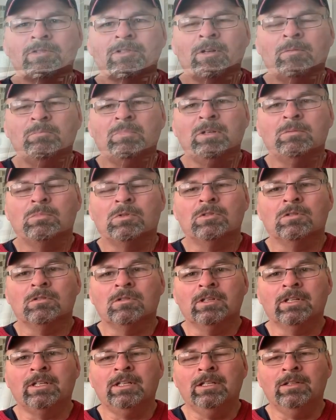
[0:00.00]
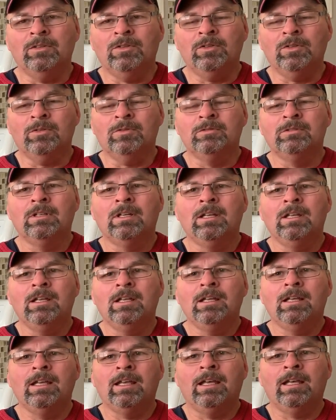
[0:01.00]
for some people to look into.
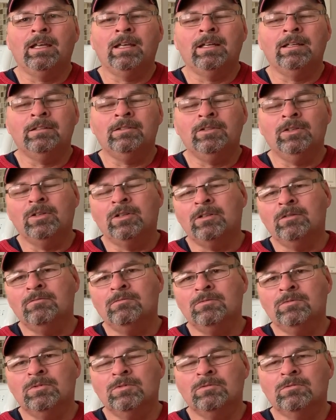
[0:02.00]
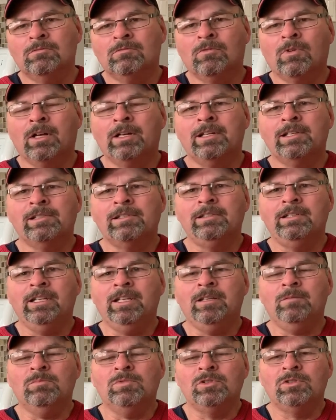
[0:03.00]
And you can run as
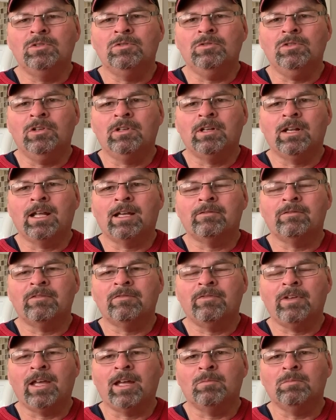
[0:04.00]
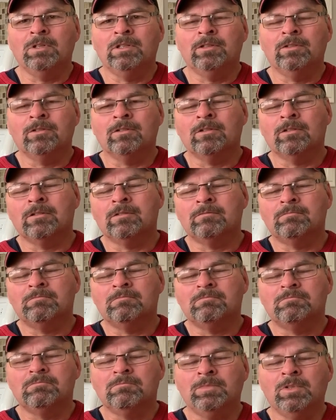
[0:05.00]
teams too. You can have a family or
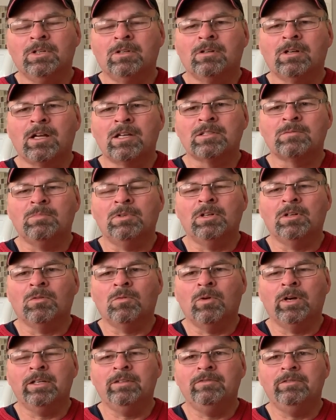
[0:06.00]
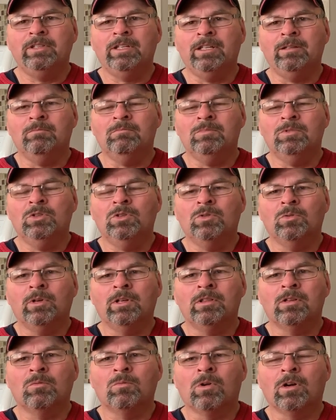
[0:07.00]
husband and a wife team
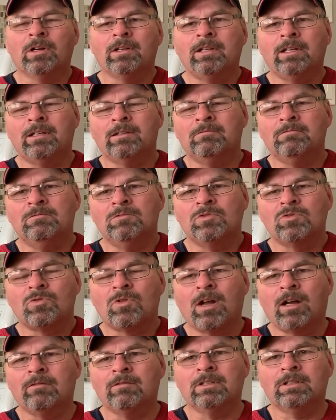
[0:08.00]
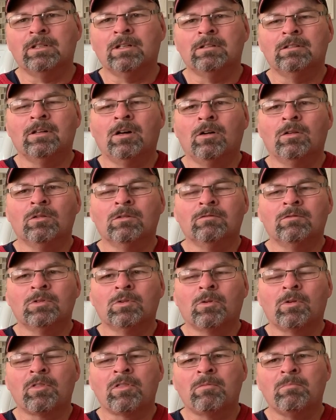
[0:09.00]
doing the work and traveling all over
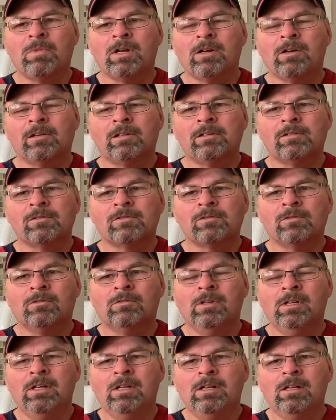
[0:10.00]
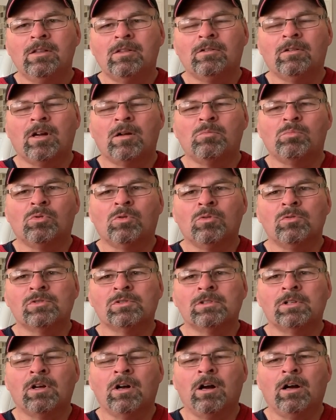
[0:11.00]
North America. So there are
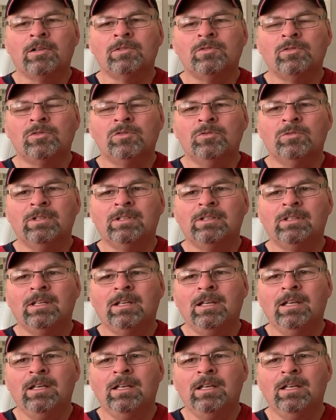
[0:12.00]
pros and cons to it.